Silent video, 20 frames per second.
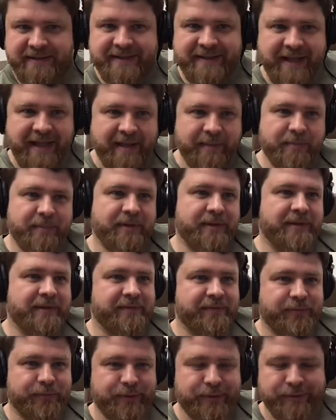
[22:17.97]
stable,
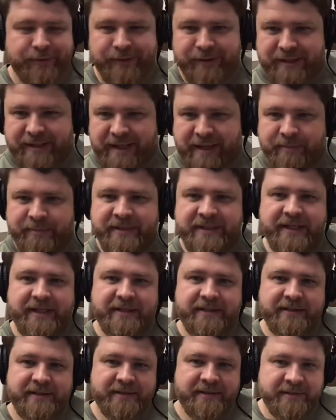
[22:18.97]
frequently
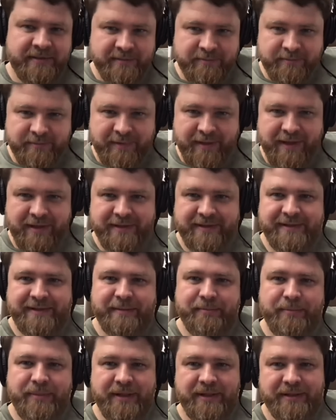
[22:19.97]
updated,
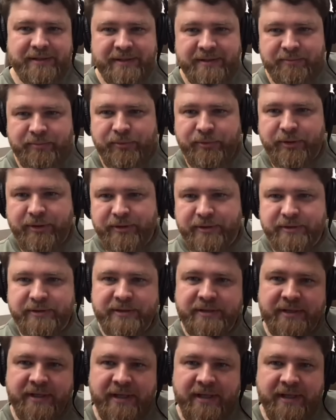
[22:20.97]
nicely built product,